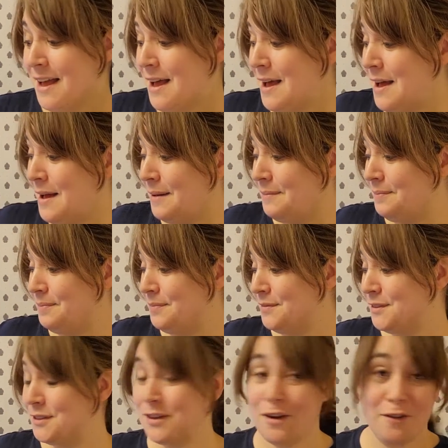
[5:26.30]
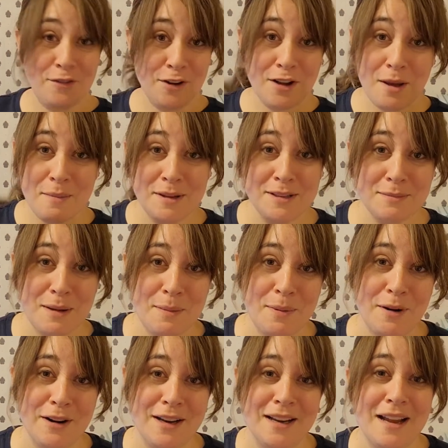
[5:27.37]
So if you're coming to my
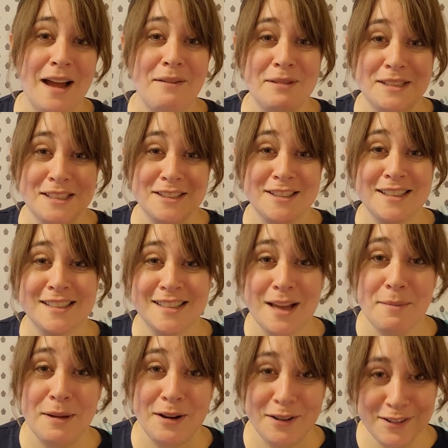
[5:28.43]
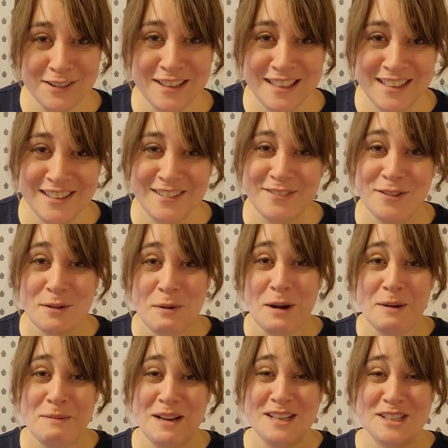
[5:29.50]
party, I would suggest coming earlier if you want
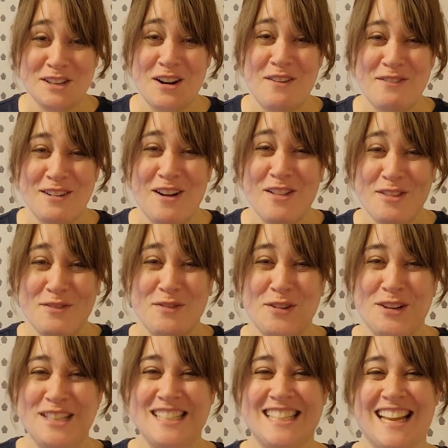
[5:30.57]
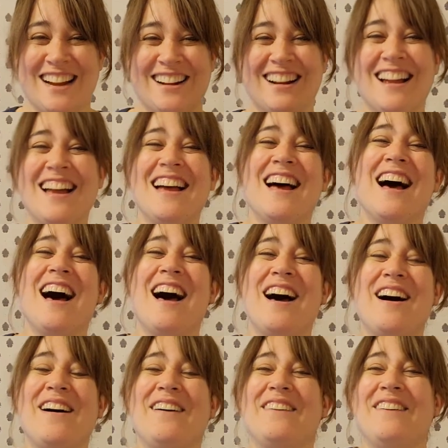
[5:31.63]
to make sure all the food is there.
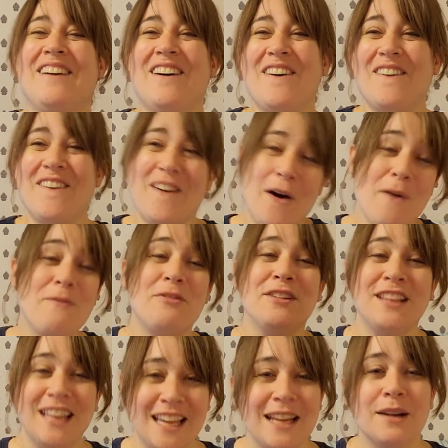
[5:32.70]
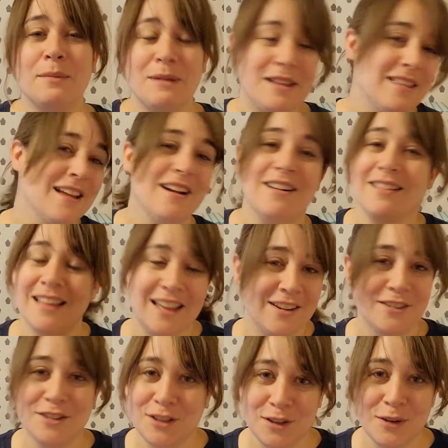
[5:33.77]
Hopefully it'll be there
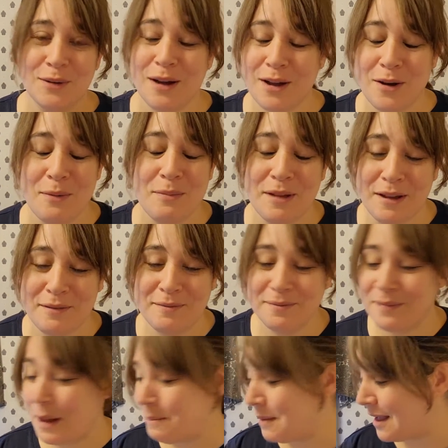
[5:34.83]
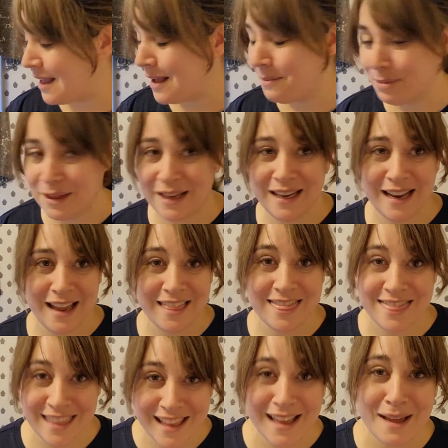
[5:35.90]
later too. I hope I'm making plenty. I
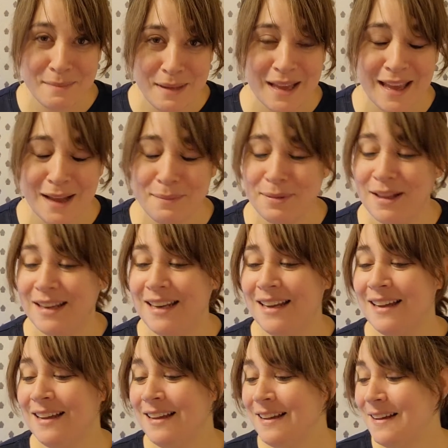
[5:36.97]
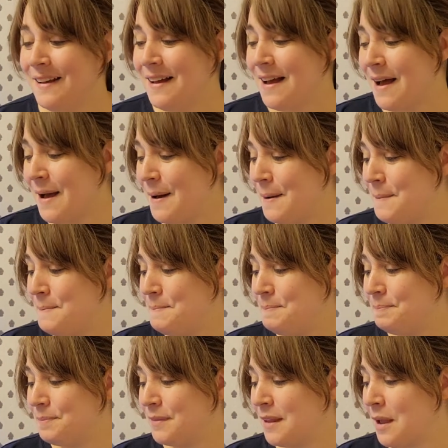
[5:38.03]
think I'm making plenty.
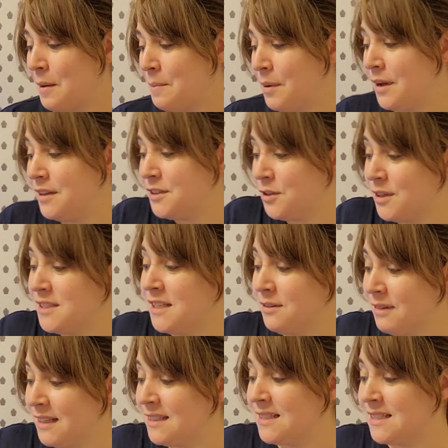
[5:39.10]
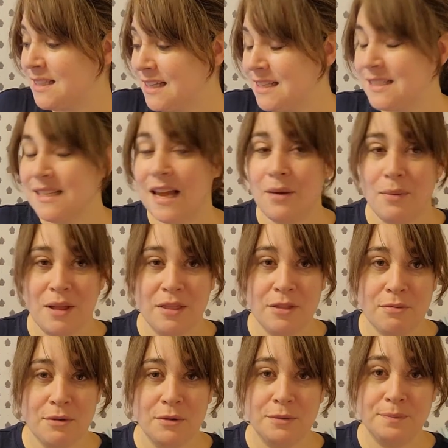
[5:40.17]
But so I did write this list. I went
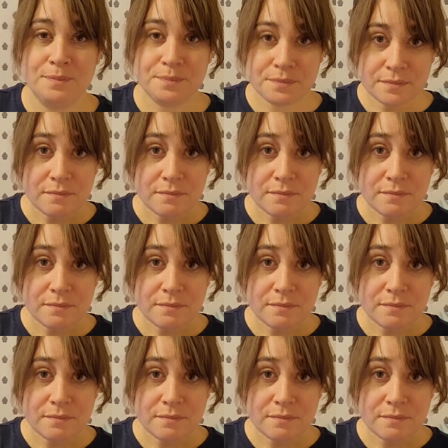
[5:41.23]
through.